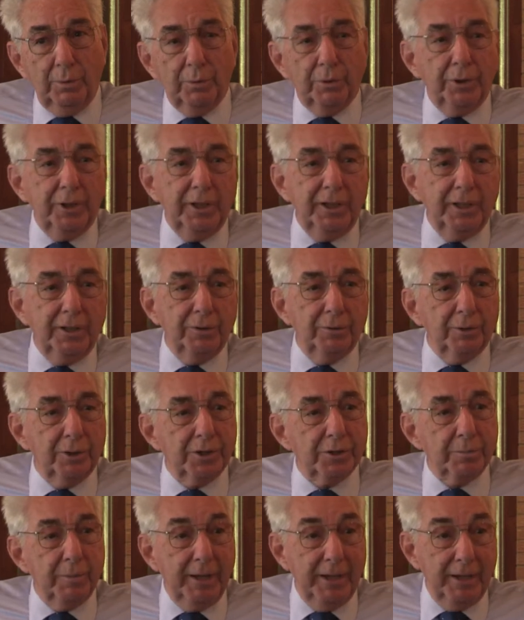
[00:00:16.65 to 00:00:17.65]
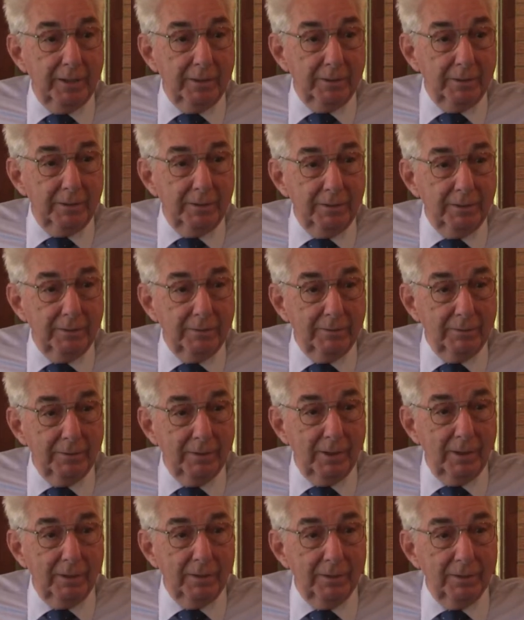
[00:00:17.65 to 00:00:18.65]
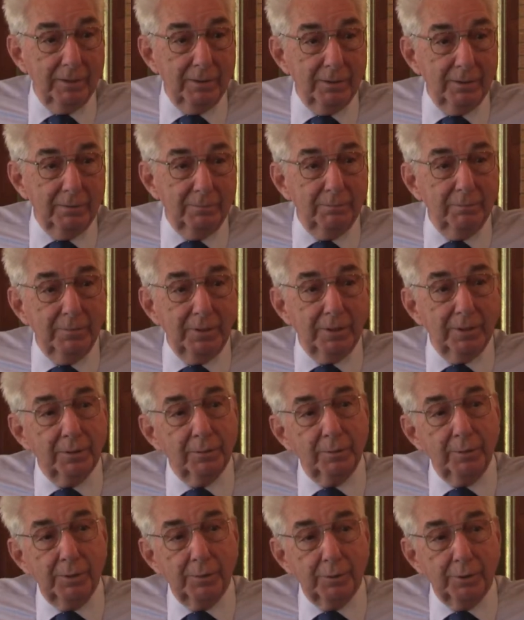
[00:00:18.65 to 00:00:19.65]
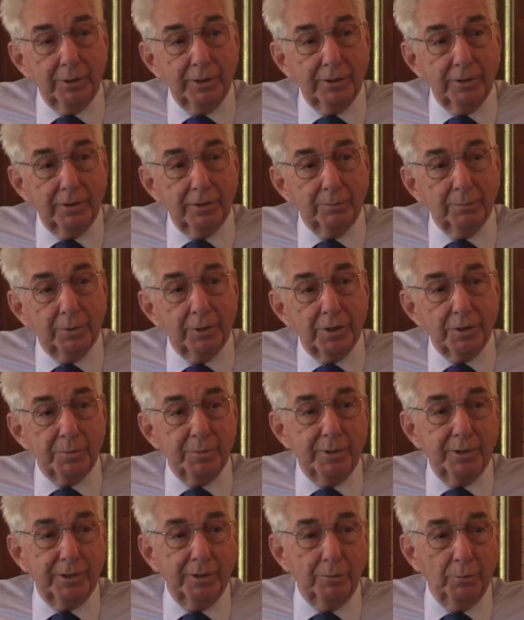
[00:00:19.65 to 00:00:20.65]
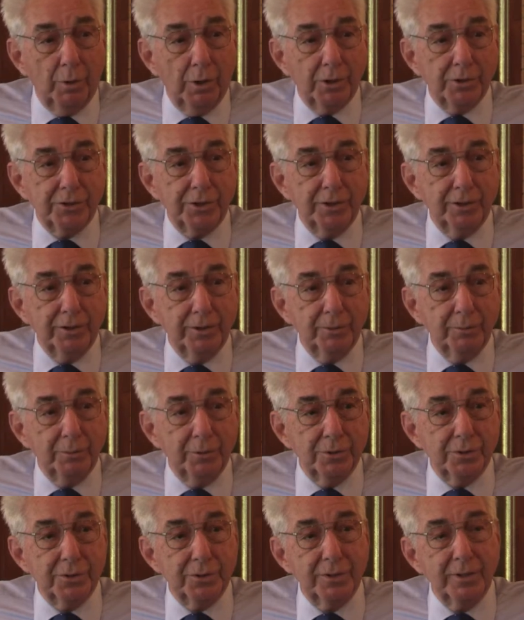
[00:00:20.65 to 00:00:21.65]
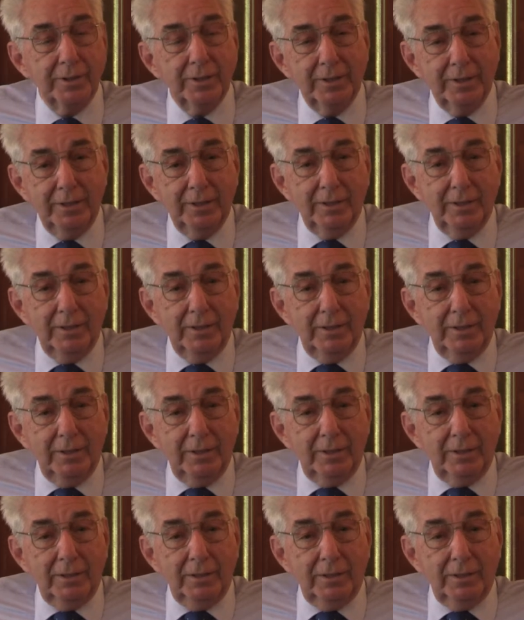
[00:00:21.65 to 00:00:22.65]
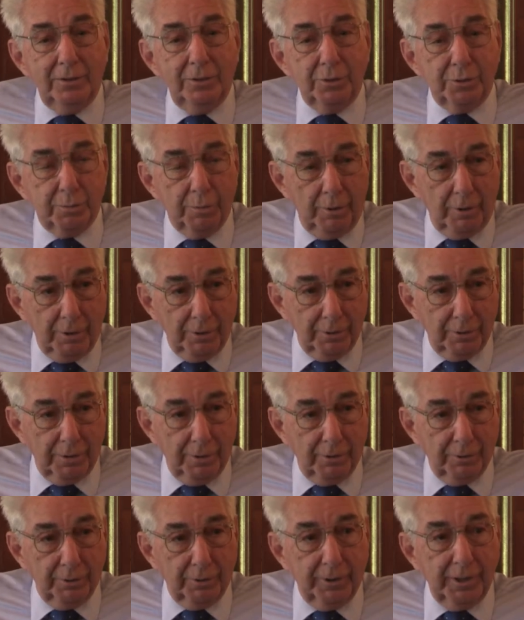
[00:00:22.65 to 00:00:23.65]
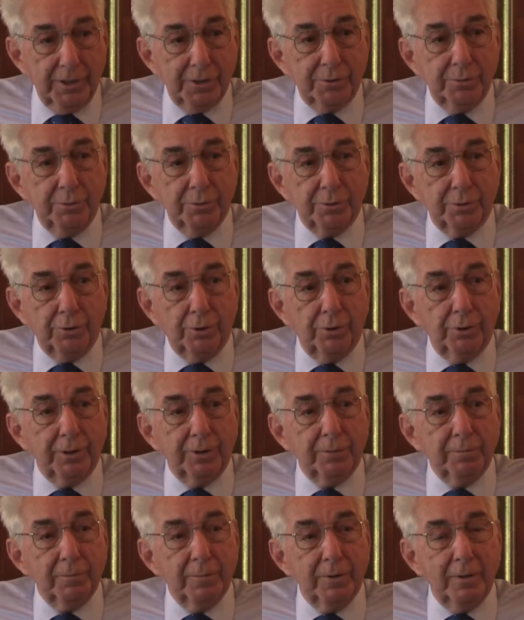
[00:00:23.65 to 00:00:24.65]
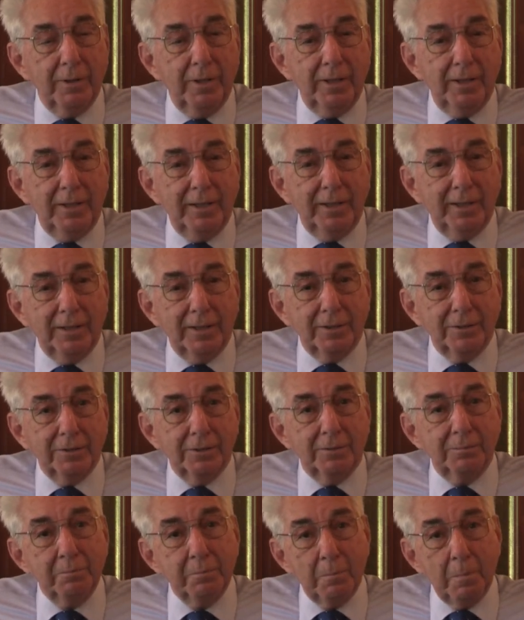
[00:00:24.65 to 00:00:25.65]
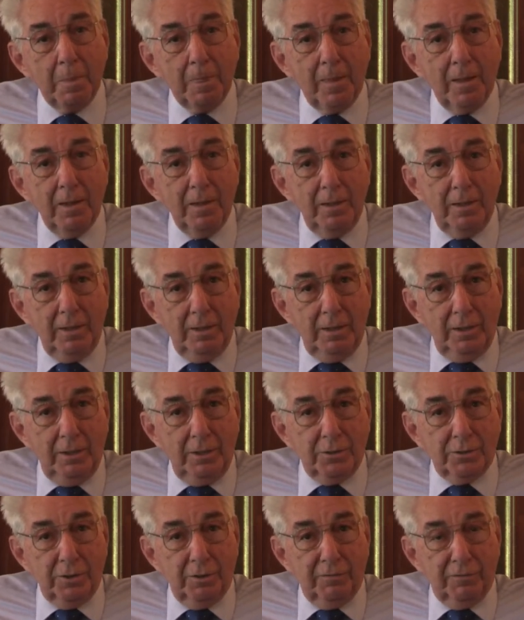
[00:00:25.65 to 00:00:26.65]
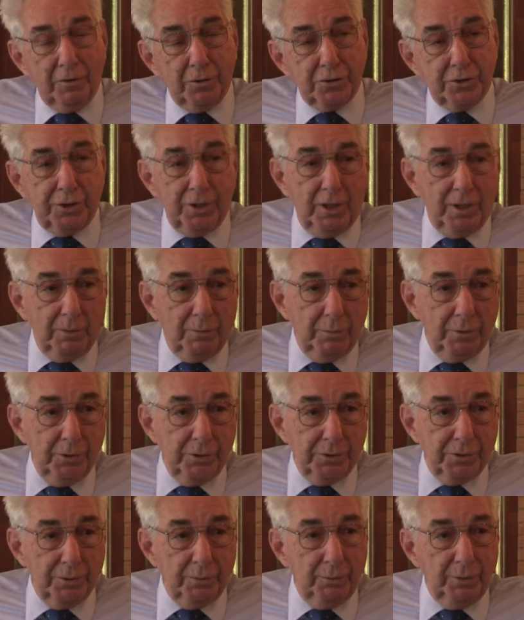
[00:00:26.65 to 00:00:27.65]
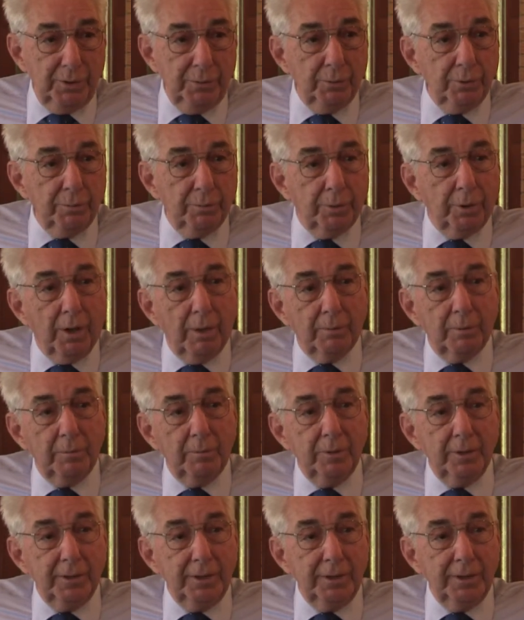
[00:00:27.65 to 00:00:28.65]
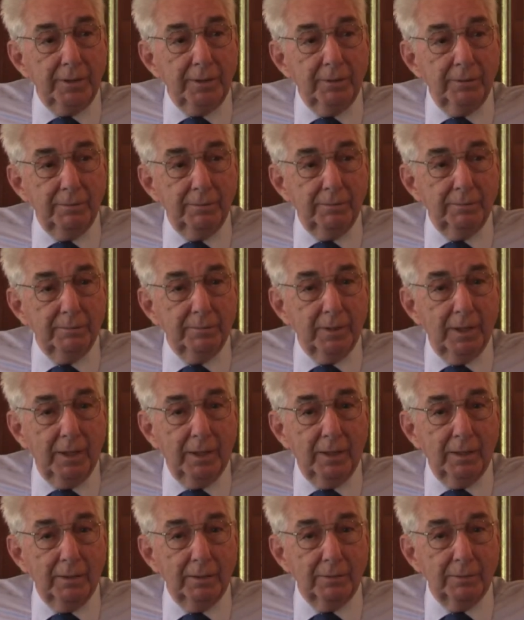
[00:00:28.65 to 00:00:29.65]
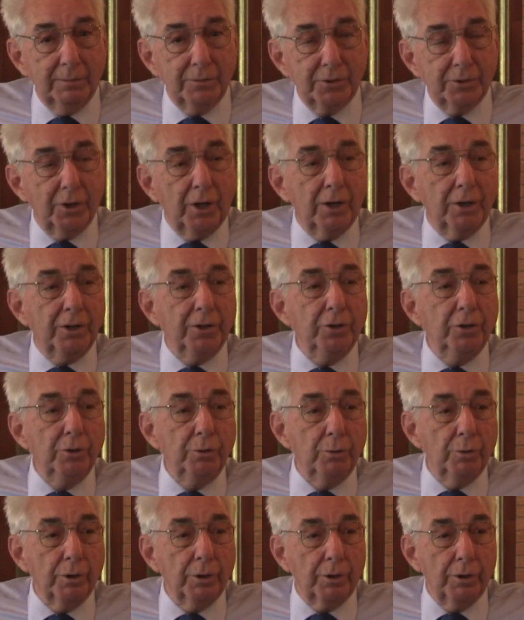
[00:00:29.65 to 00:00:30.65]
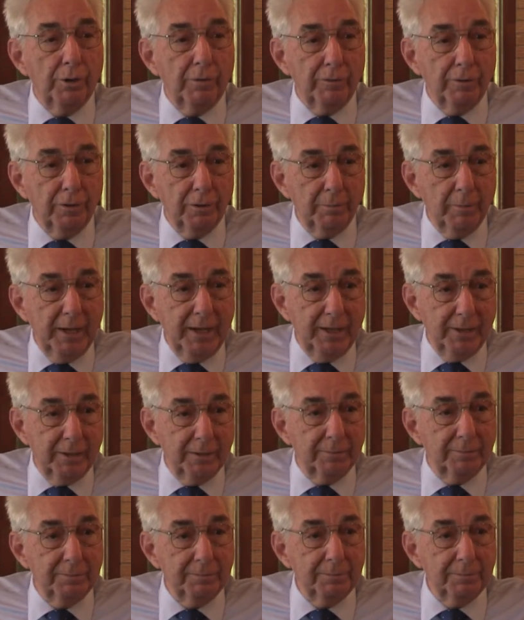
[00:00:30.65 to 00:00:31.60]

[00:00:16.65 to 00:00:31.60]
needing to expand. The building we were in on Prospect in Washington was too small. The congregation was growing, and so the first thought was that we would probably start a new work over in Urbana.